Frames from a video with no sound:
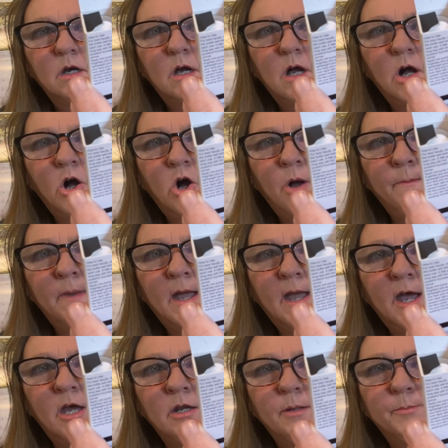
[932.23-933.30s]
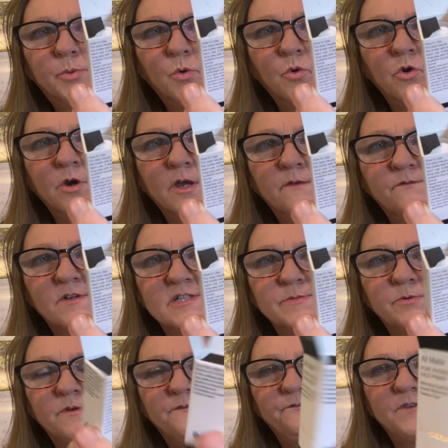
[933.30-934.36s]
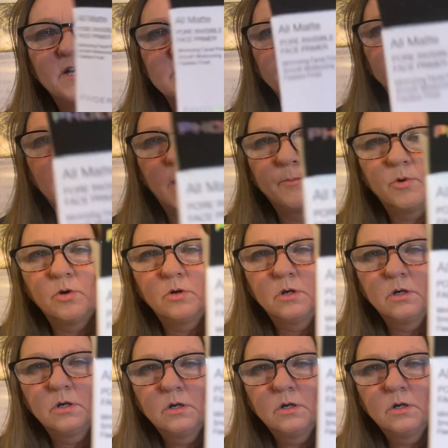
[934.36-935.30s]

All Matte Pore Invisible Face Primer.